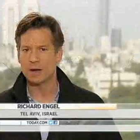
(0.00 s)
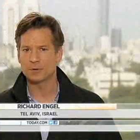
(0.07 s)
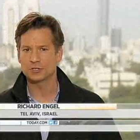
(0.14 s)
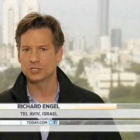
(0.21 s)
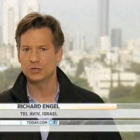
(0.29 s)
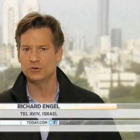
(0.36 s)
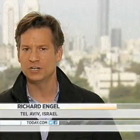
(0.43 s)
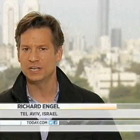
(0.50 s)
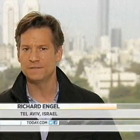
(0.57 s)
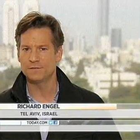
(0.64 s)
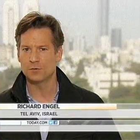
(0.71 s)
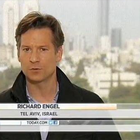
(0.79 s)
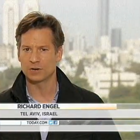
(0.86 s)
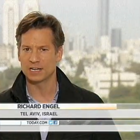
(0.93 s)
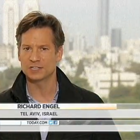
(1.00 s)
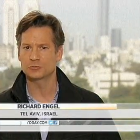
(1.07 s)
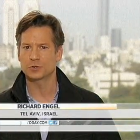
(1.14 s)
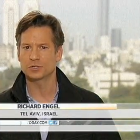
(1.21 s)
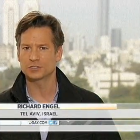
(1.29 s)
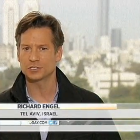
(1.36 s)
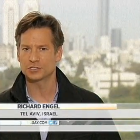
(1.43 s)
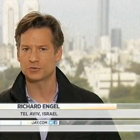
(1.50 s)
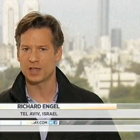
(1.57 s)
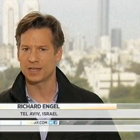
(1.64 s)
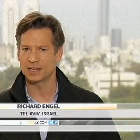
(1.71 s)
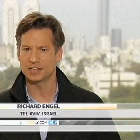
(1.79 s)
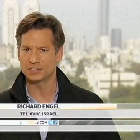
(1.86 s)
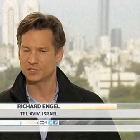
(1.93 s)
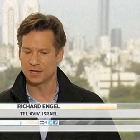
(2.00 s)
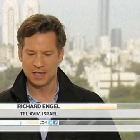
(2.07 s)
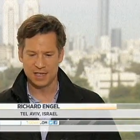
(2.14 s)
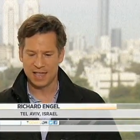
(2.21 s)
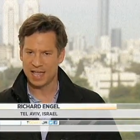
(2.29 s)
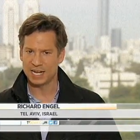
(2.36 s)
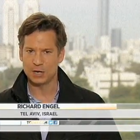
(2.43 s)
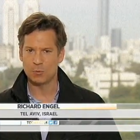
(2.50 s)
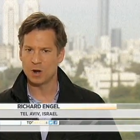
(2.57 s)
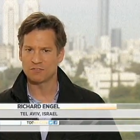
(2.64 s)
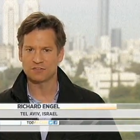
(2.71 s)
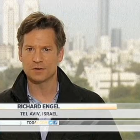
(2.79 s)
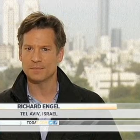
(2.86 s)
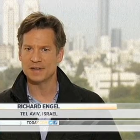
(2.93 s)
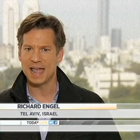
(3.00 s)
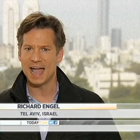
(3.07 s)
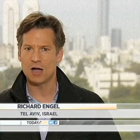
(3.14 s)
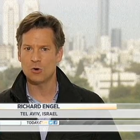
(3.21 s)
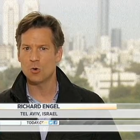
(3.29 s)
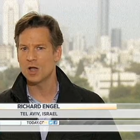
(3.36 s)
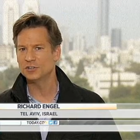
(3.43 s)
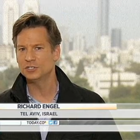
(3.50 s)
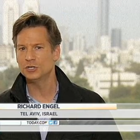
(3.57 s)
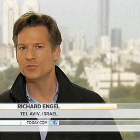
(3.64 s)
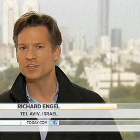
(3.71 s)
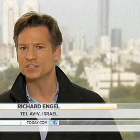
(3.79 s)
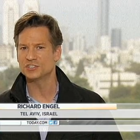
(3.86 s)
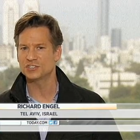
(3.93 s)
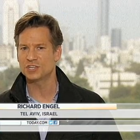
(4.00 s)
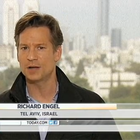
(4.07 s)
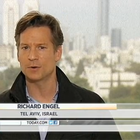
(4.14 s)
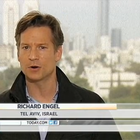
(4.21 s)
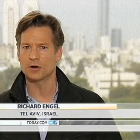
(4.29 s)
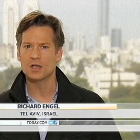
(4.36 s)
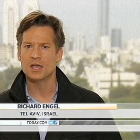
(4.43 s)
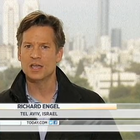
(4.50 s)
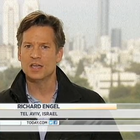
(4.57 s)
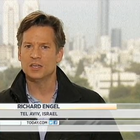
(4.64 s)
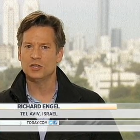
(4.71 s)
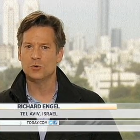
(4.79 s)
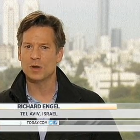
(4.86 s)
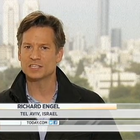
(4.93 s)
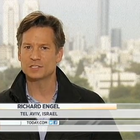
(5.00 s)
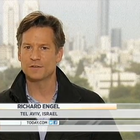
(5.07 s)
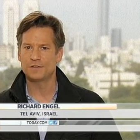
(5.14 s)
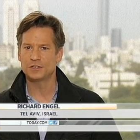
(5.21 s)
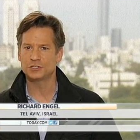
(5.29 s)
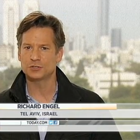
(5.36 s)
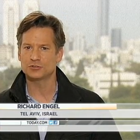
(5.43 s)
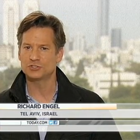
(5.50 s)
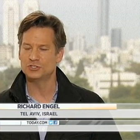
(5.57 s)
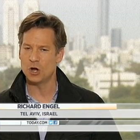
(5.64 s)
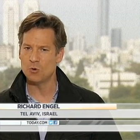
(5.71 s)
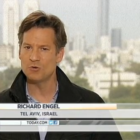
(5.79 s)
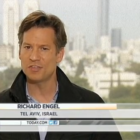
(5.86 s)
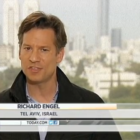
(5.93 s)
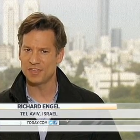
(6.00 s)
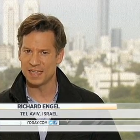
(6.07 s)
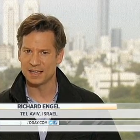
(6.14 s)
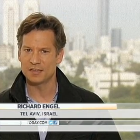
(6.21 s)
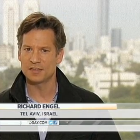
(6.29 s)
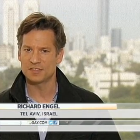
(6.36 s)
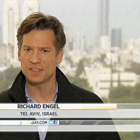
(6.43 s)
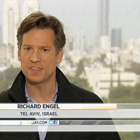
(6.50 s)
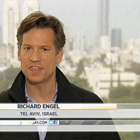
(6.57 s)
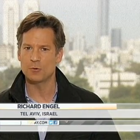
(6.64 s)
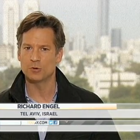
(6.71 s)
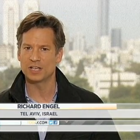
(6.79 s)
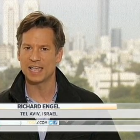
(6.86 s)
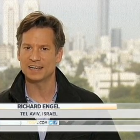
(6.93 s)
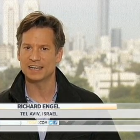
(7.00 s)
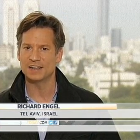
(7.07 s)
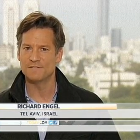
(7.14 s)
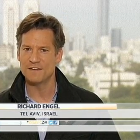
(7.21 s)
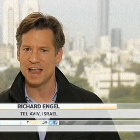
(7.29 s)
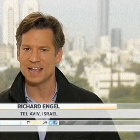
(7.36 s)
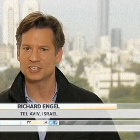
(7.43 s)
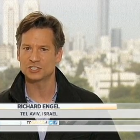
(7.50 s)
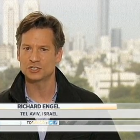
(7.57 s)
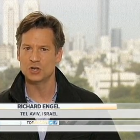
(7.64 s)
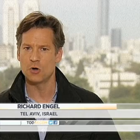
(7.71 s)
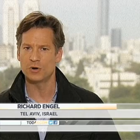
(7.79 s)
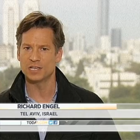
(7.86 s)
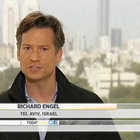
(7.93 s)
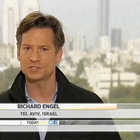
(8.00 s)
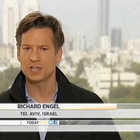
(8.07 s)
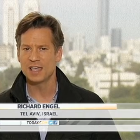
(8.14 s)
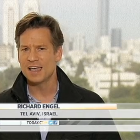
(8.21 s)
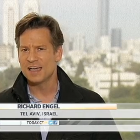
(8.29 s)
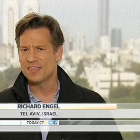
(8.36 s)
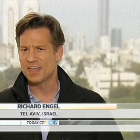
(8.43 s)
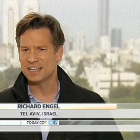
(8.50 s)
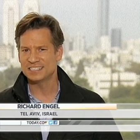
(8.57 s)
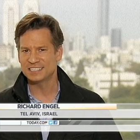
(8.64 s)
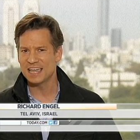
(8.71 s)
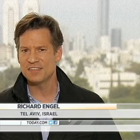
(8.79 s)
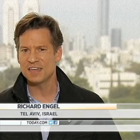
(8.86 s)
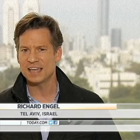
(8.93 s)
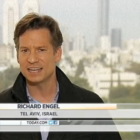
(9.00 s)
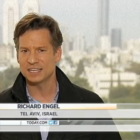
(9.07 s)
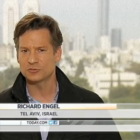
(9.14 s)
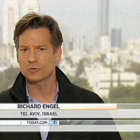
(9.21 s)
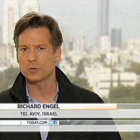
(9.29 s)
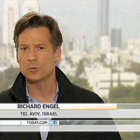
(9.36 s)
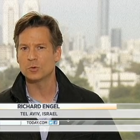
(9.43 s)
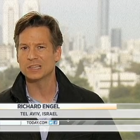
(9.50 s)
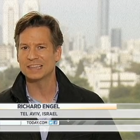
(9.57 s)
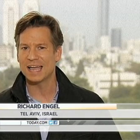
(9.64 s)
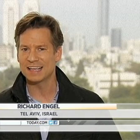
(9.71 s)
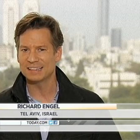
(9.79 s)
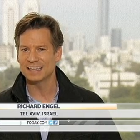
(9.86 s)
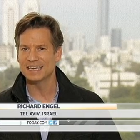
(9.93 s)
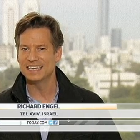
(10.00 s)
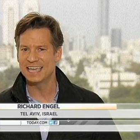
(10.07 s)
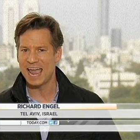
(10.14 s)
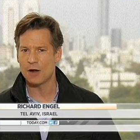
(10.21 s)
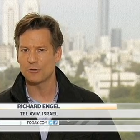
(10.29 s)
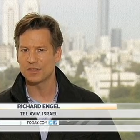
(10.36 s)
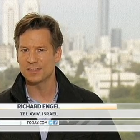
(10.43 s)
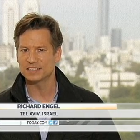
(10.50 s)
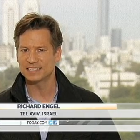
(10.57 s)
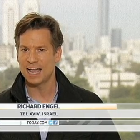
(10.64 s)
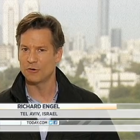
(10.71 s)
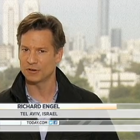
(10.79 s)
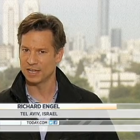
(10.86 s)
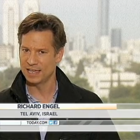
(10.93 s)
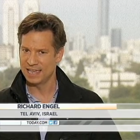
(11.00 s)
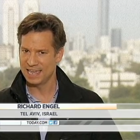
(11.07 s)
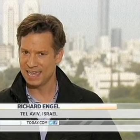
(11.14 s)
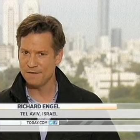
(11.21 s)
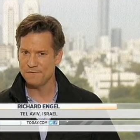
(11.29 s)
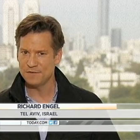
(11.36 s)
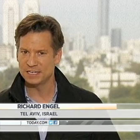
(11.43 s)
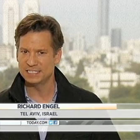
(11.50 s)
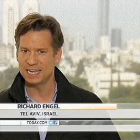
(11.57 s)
opportunity for Israel to strike is anywhere from now to this summer. U.S. officials don't think that they will get advance notice. They say that Israel will likely carry this out if it